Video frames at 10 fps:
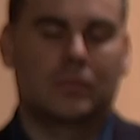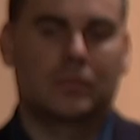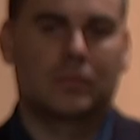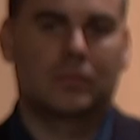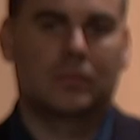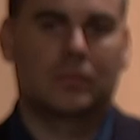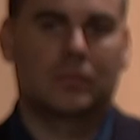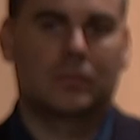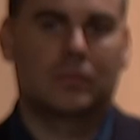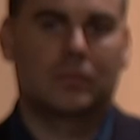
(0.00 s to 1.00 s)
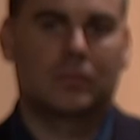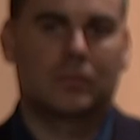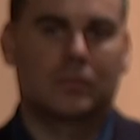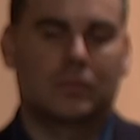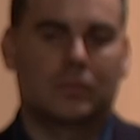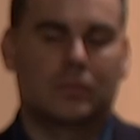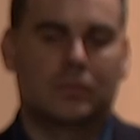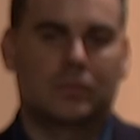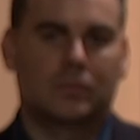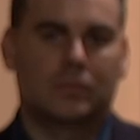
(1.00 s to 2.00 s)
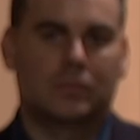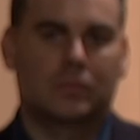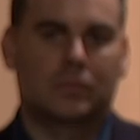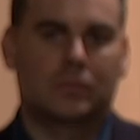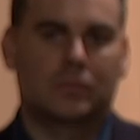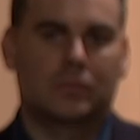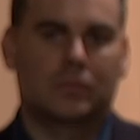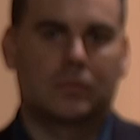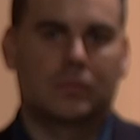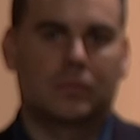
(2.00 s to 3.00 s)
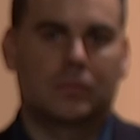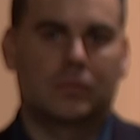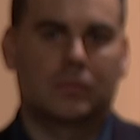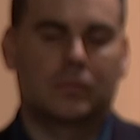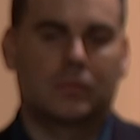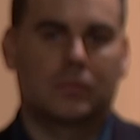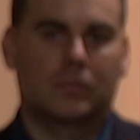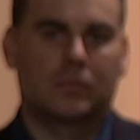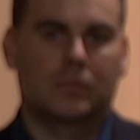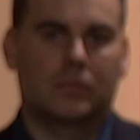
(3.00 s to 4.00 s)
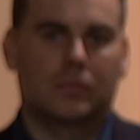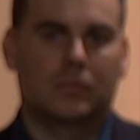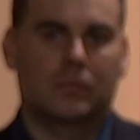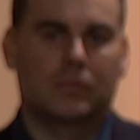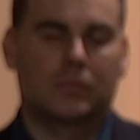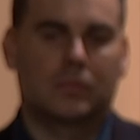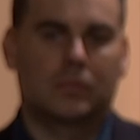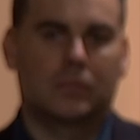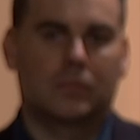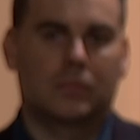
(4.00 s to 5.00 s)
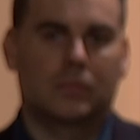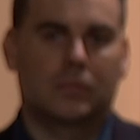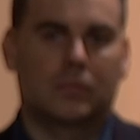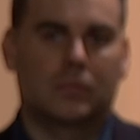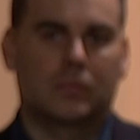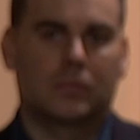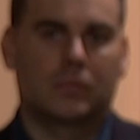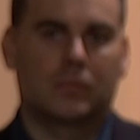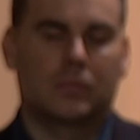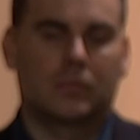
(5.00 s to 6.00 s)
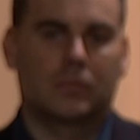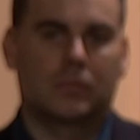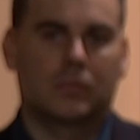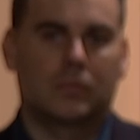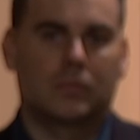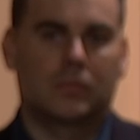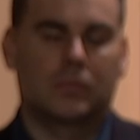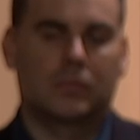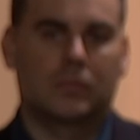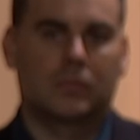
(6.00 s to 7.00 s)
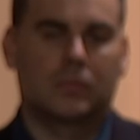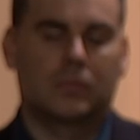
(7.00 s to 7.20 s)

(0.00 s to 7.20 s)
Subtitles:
This person isn't speaking.